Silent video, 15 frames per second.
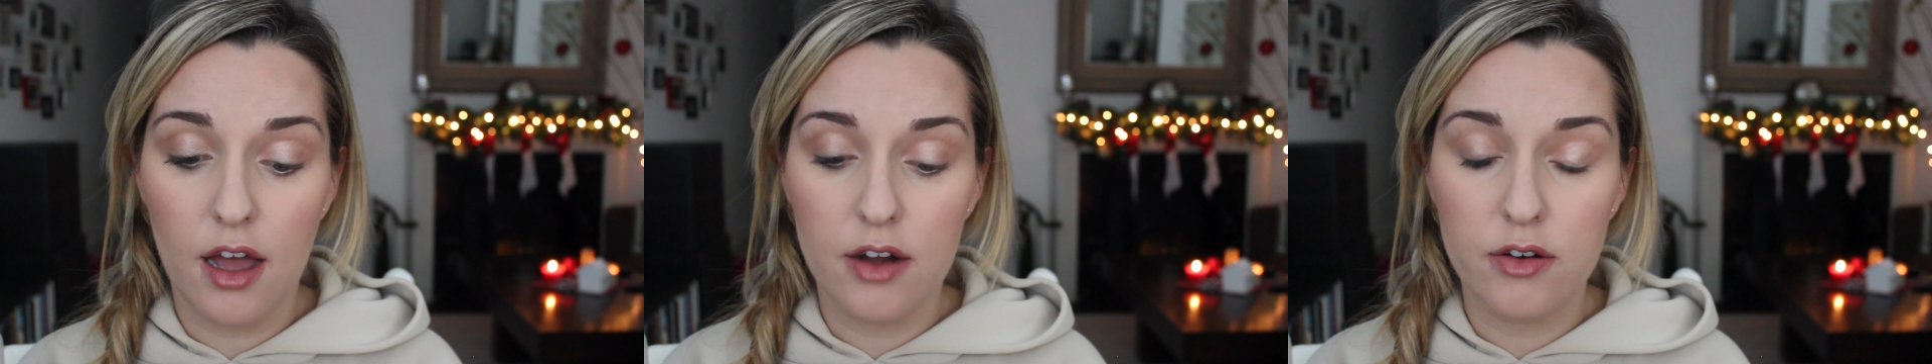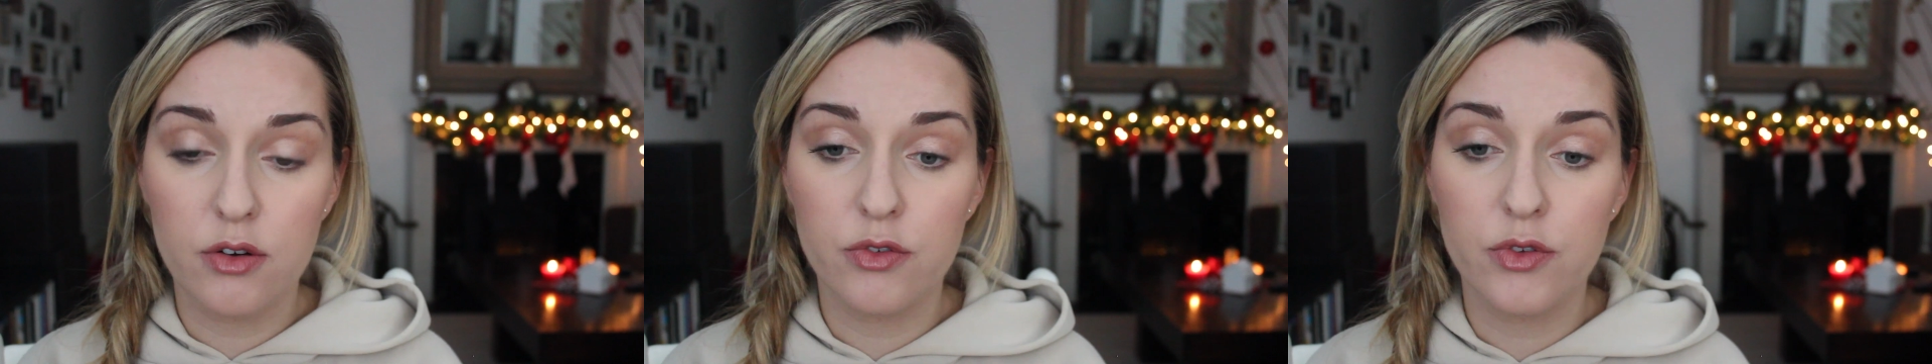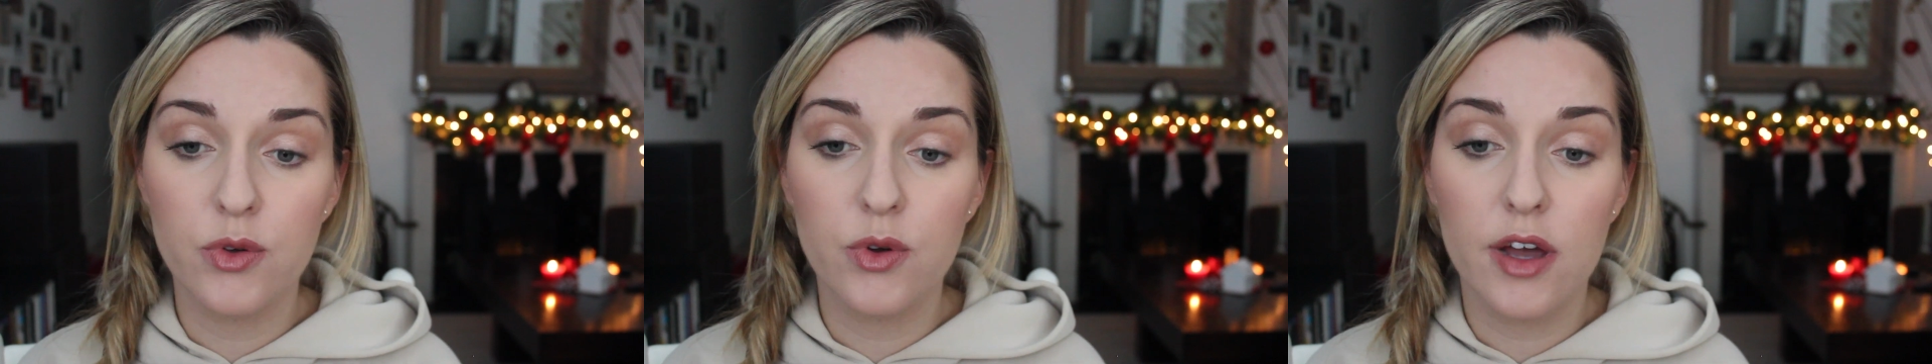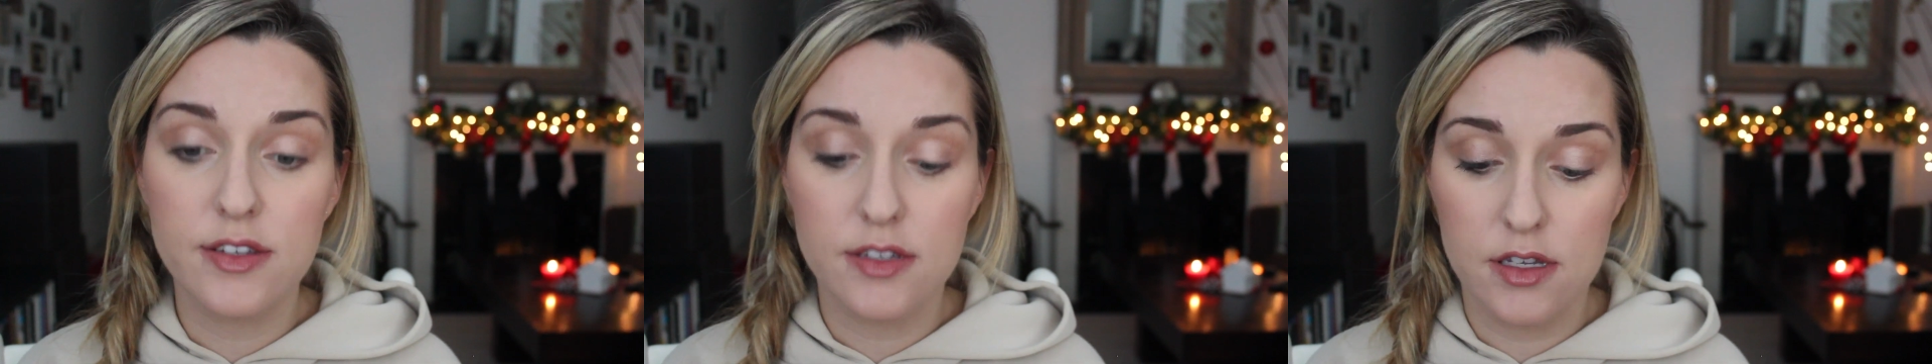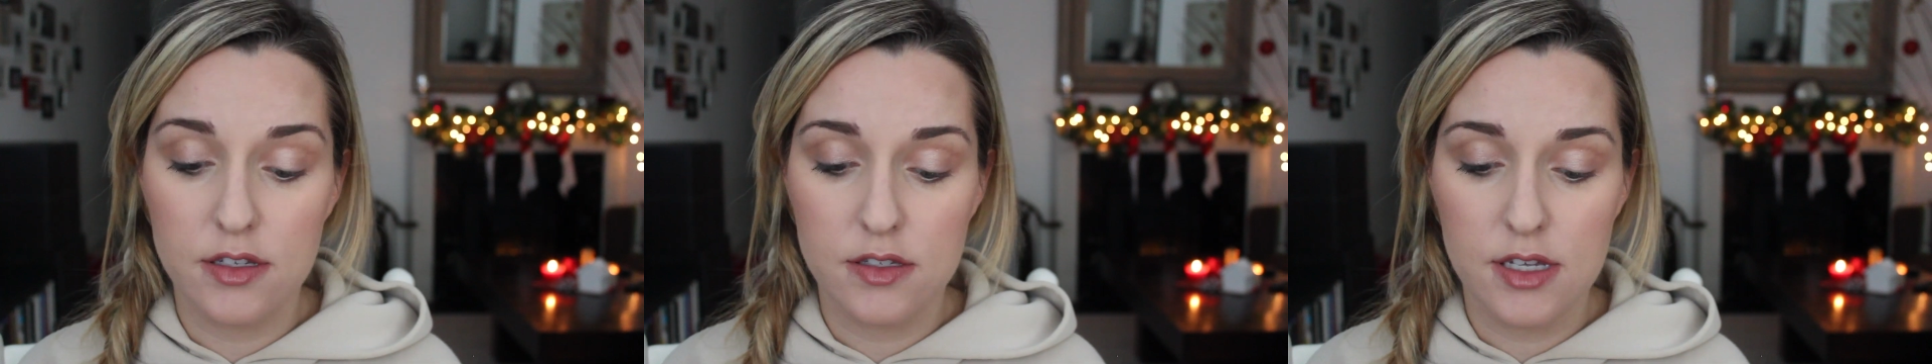I don't know if you
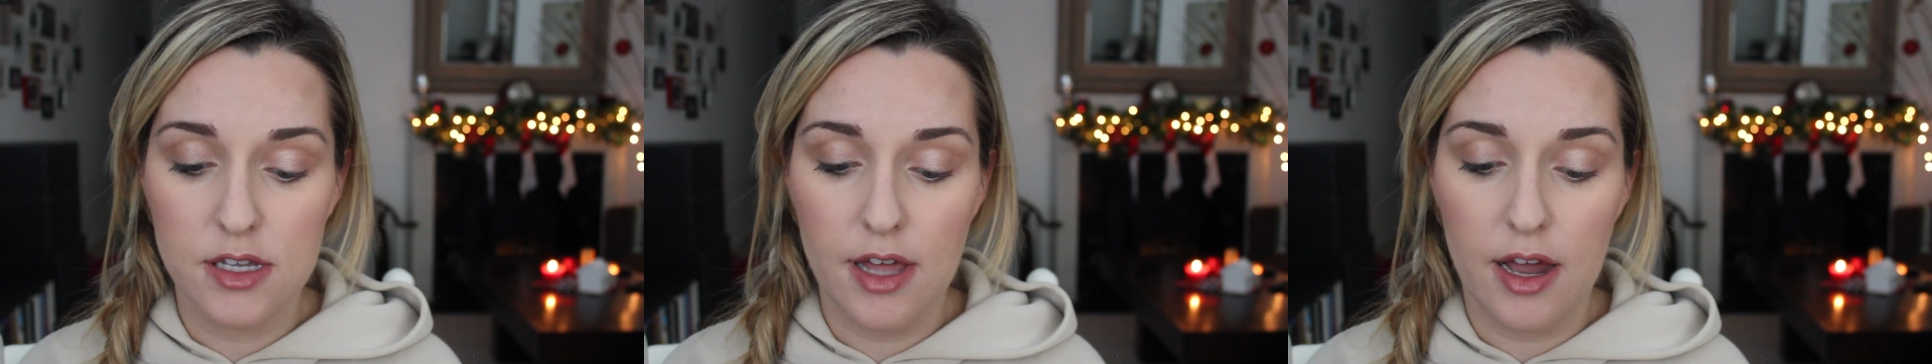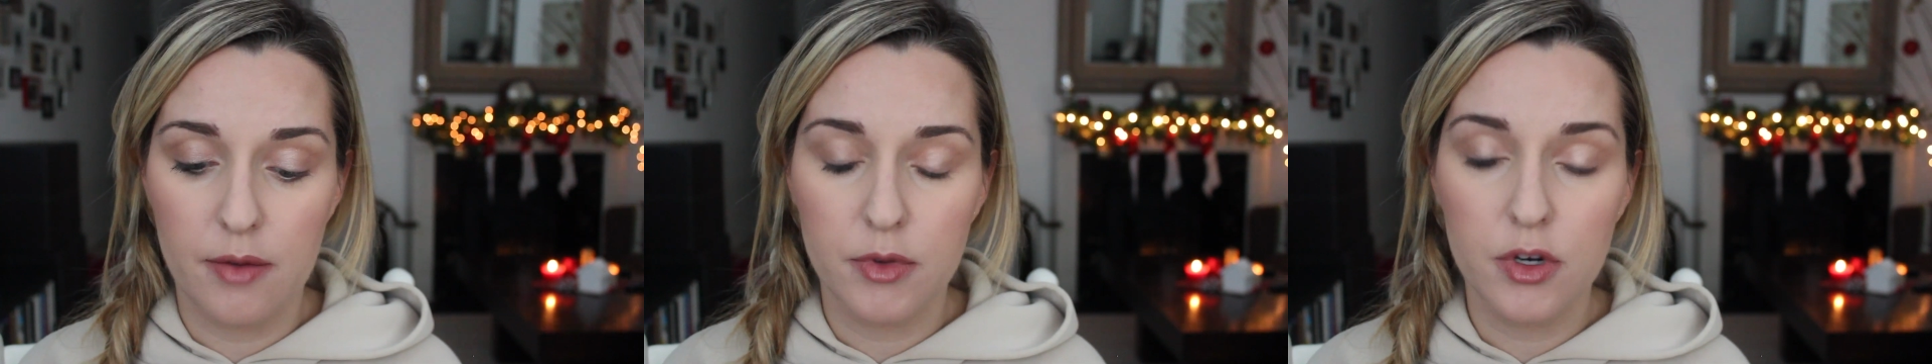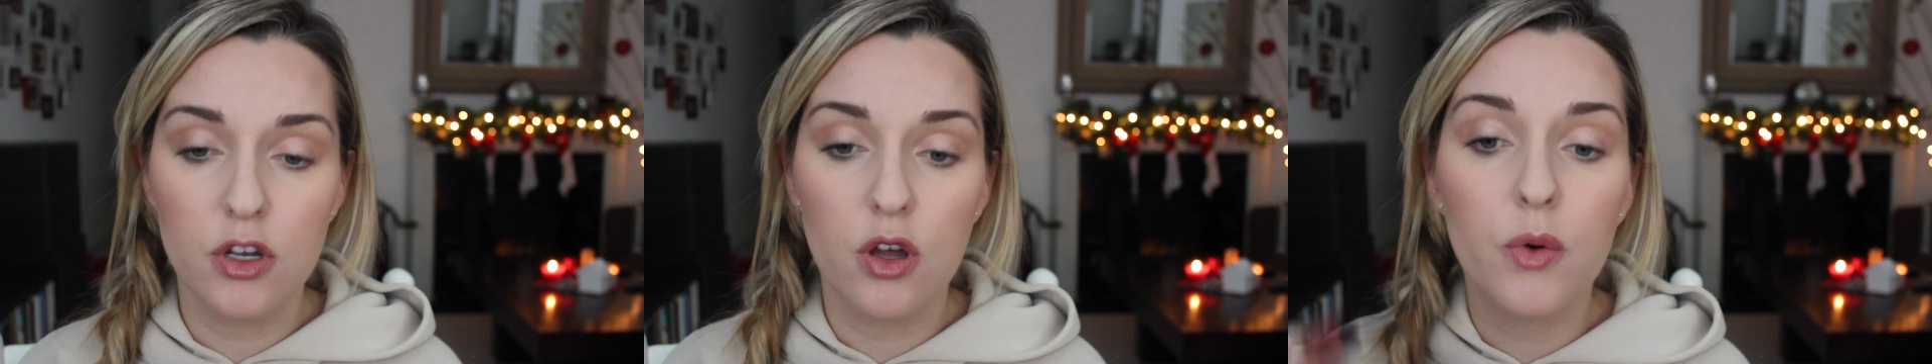guys can see that. I'm gonna